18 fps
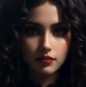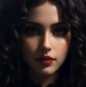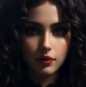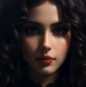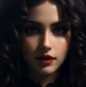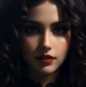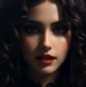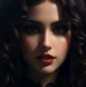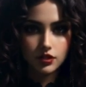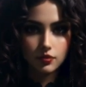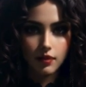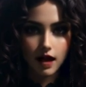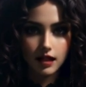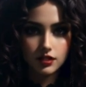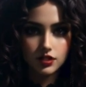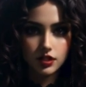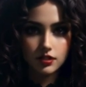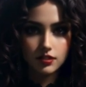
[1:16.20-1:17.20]
But with each
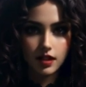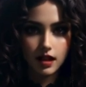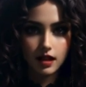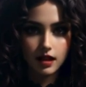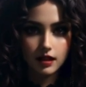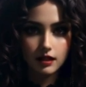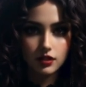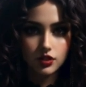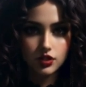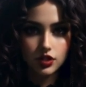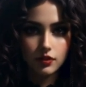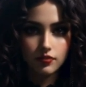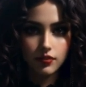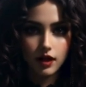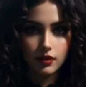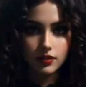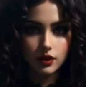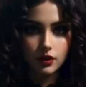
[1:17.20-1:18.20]
passing day, she
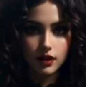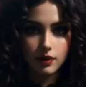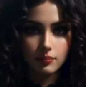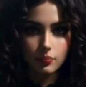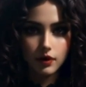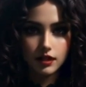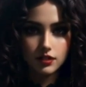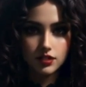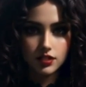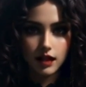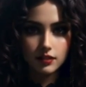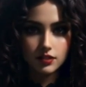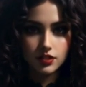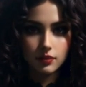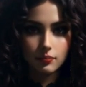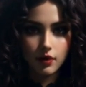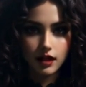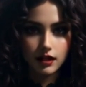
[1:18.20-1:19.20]
felt a creeping
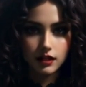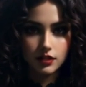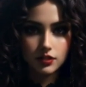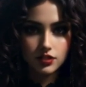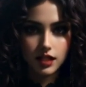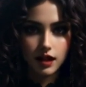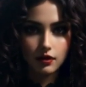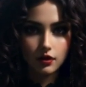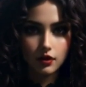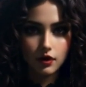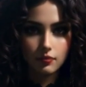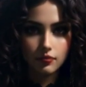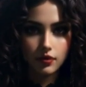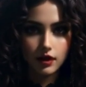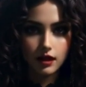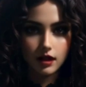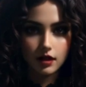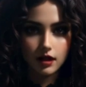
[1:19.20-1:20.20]
sense of unease settle
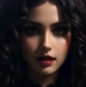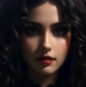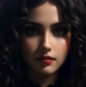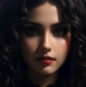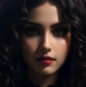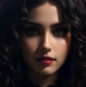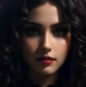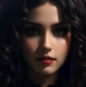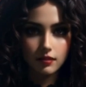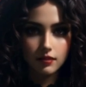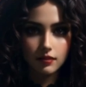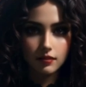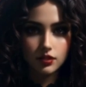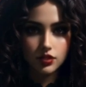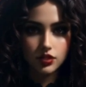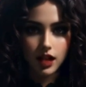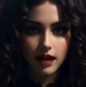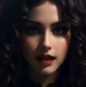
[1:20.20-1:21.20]
over her.
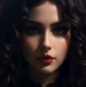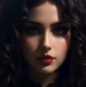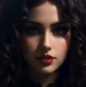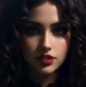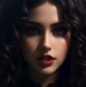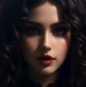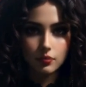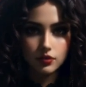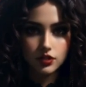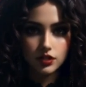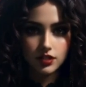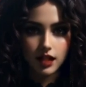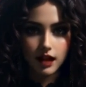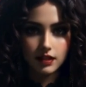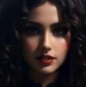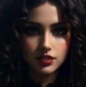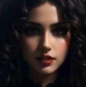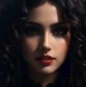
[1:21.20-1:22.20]
Shadows seemed to
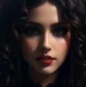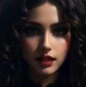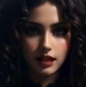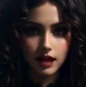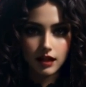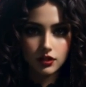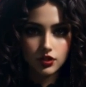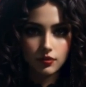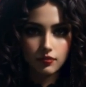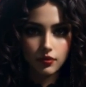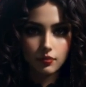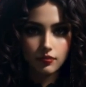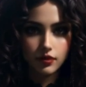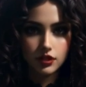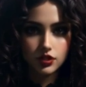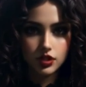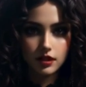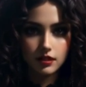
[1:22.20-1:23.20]
dance at the edge of her
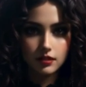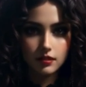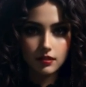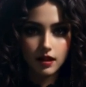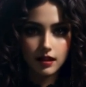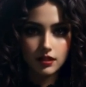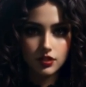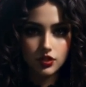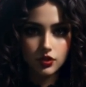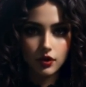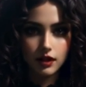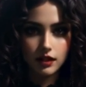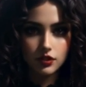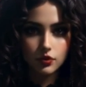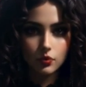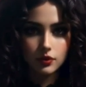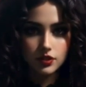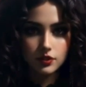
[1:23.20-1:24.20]
vision, and
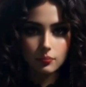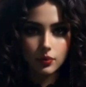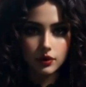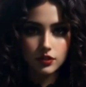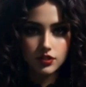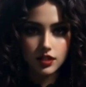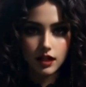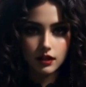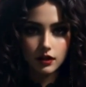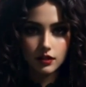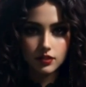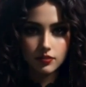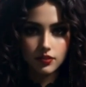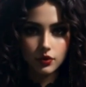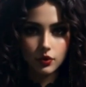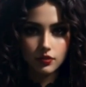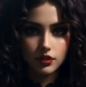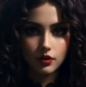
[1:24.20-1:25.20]
strange whispers echoed
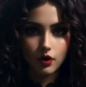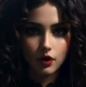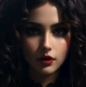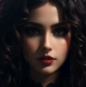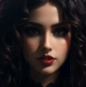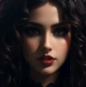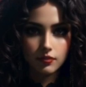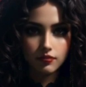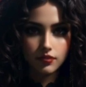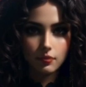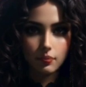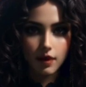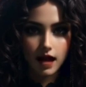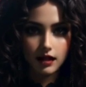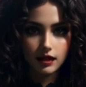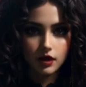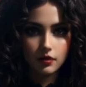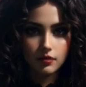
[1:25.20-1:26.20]
through the halls of the
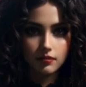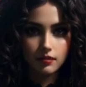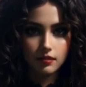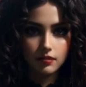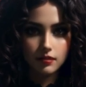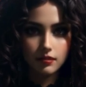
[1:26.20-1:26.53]
manor.